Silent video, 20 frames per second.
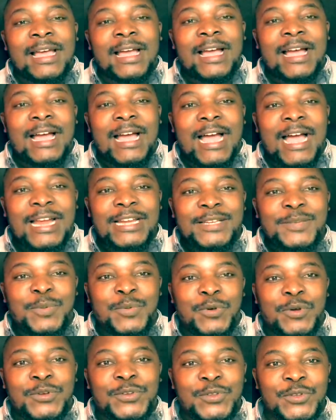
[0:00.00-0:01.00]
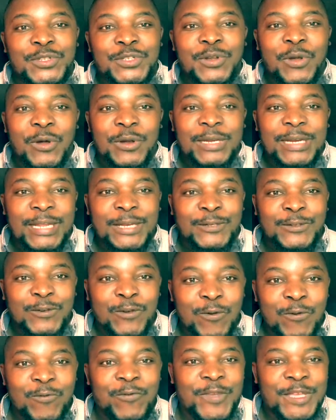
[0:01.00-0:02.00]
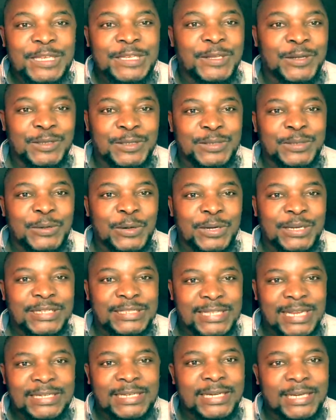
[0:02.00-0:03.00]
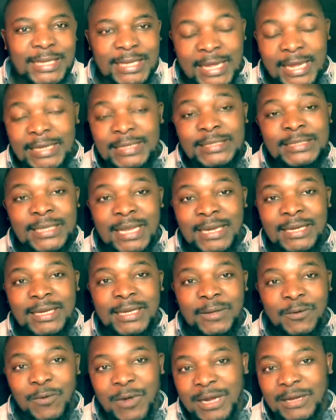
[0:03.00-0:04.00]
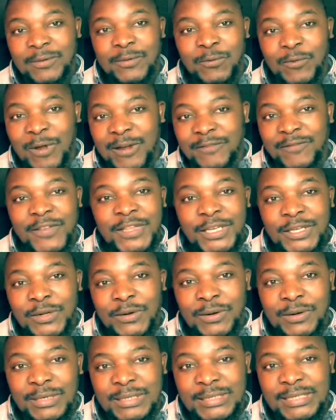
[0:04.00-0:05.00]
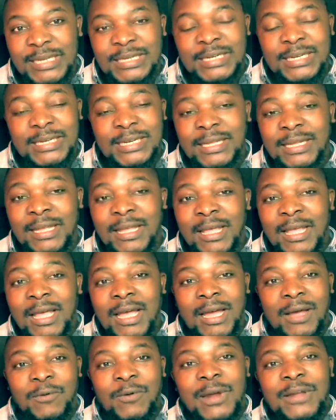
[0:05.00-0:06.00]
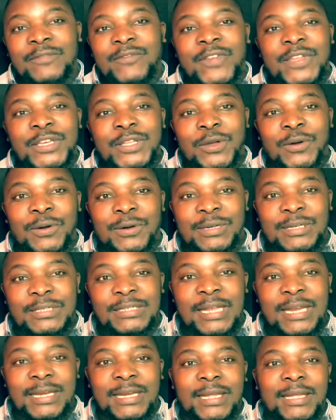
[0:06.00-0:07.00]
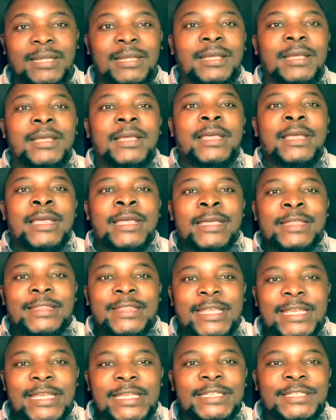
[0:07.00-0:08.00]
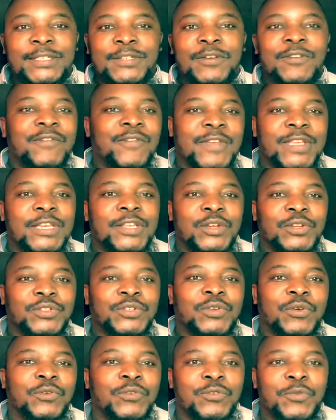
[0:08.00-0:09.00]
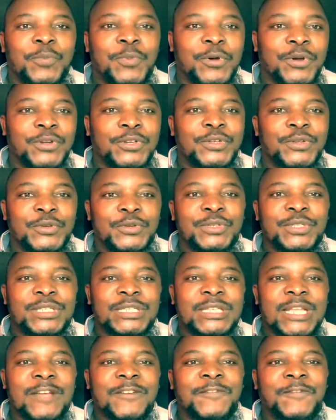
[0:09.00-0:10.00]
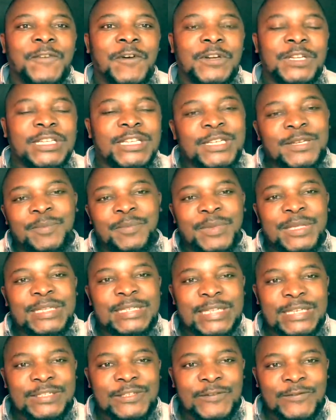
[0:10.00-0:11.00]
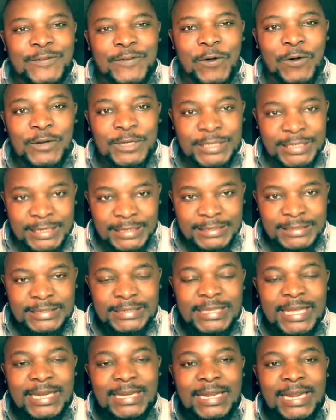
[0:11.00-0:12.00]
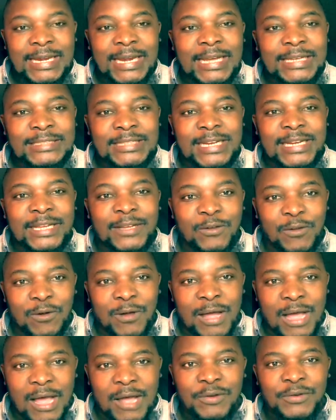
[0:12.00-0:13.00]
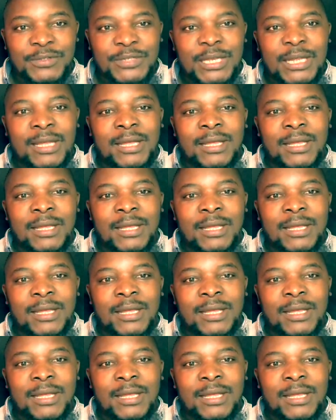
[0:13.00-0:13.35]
and produce only 2 videos on Saturday and Sunday, one video on Saturday, one video on Sunday, these 2 videos could produce 14 pieces of content that can actually go out